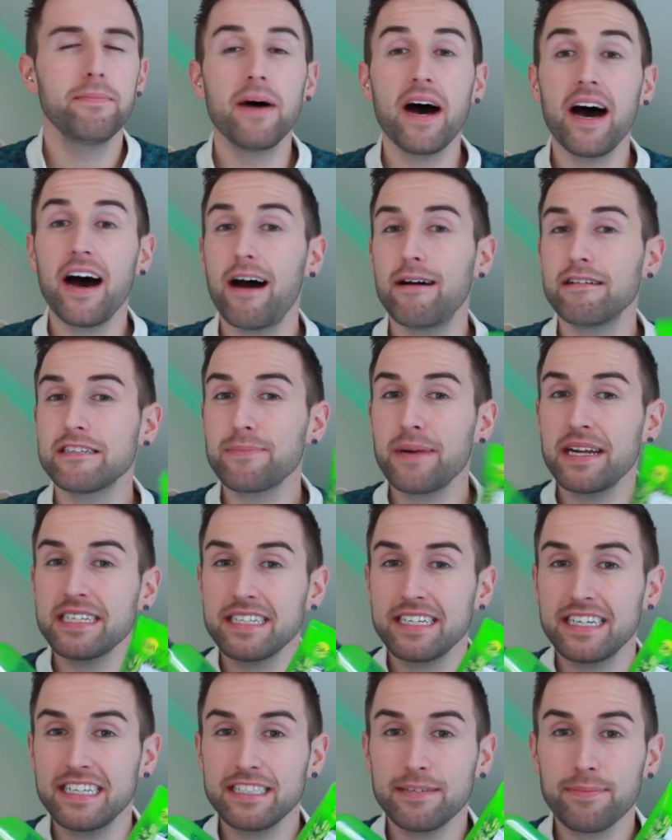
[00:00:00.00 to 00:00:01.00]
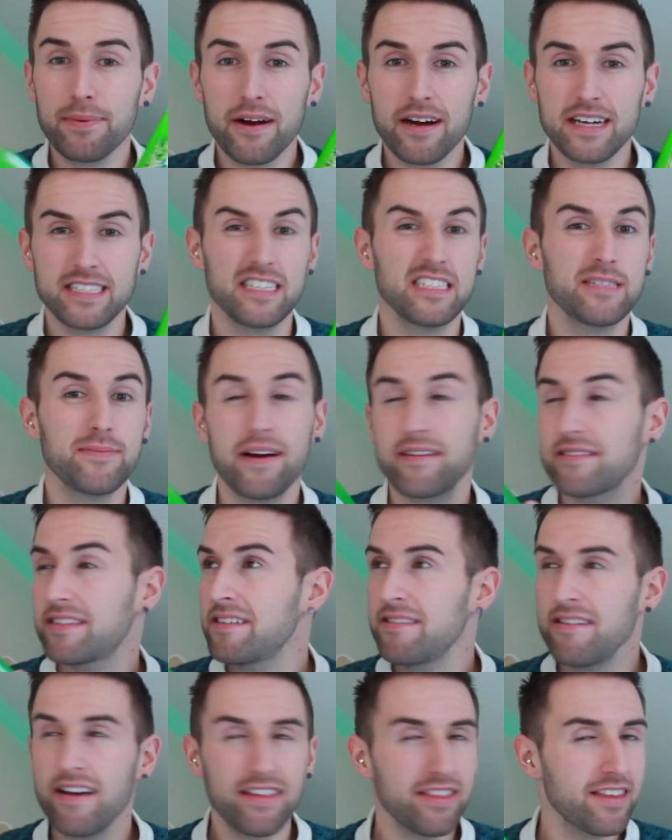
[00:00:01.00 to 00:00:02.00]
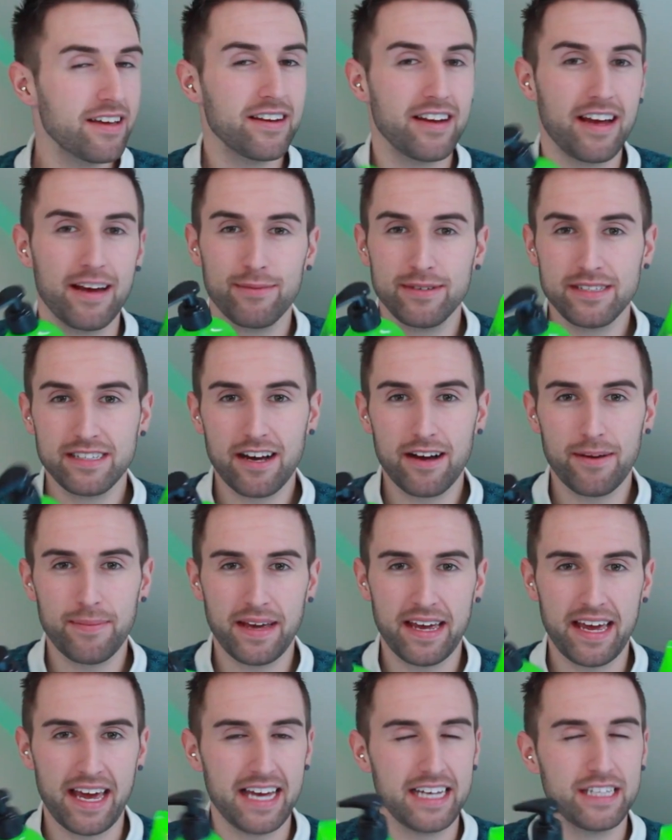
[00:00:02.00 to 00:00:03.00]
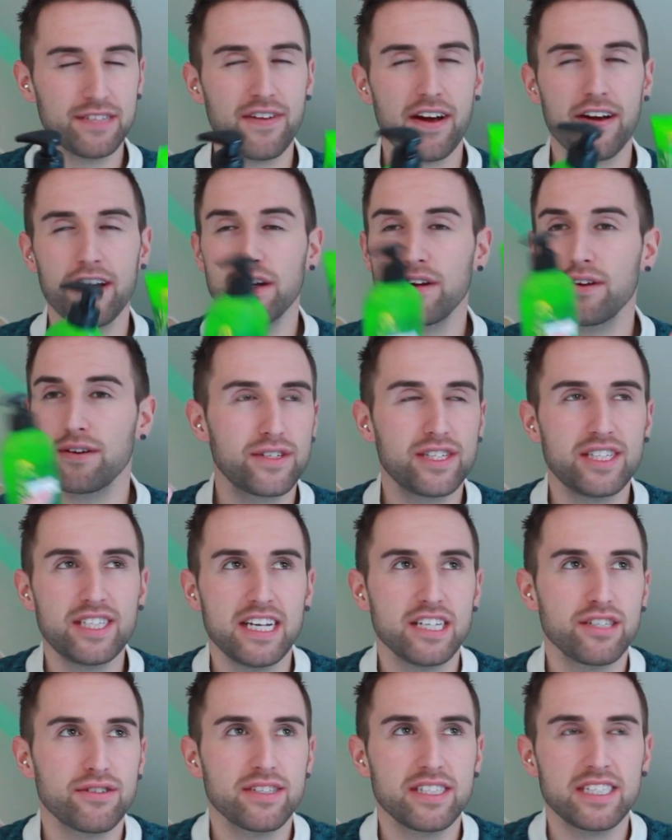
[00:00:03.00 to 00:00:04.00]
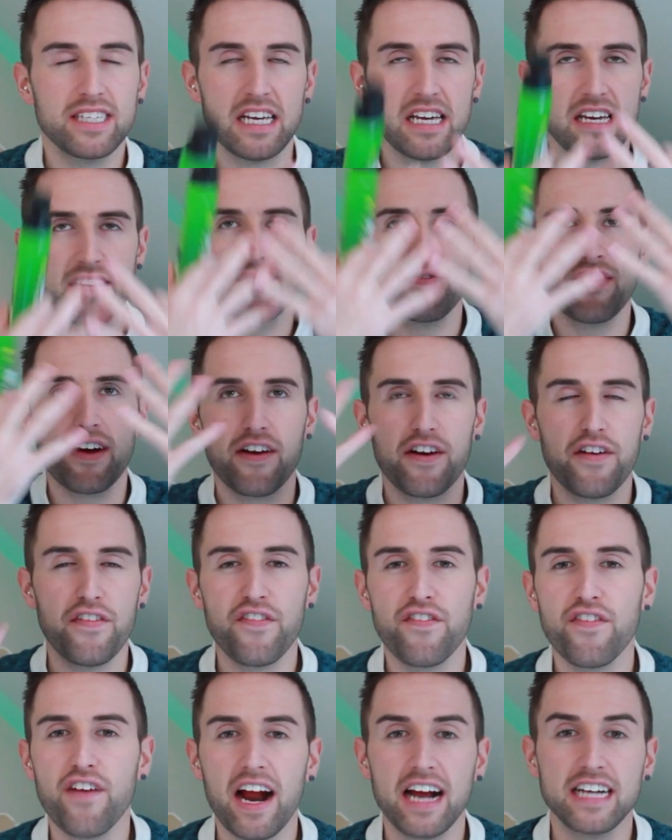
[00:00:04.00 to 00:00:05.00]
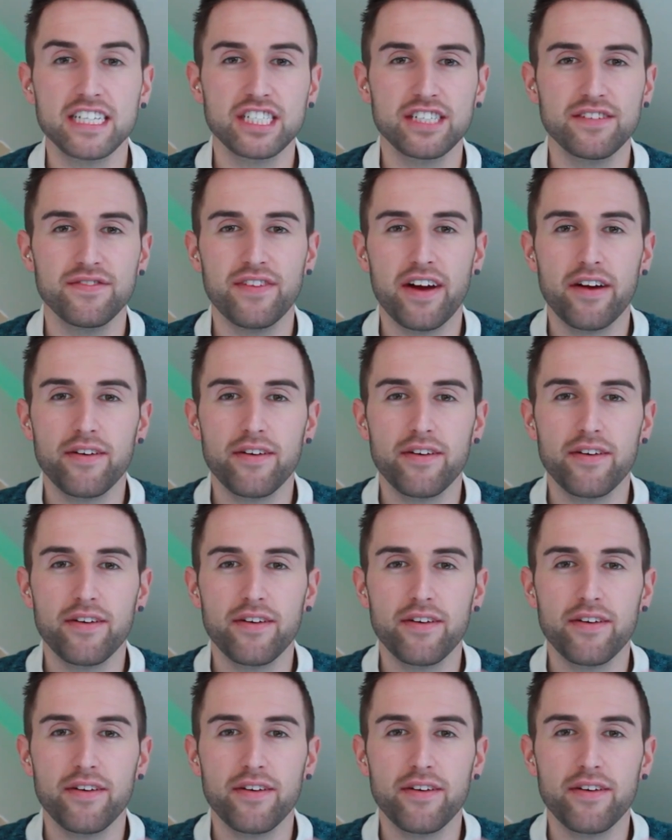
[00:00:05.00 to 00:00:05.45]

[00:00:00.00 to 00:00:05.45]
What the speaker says: But I was pleasantly surprised, it smells nothing like wasabi. It is very citrusy and very fresh and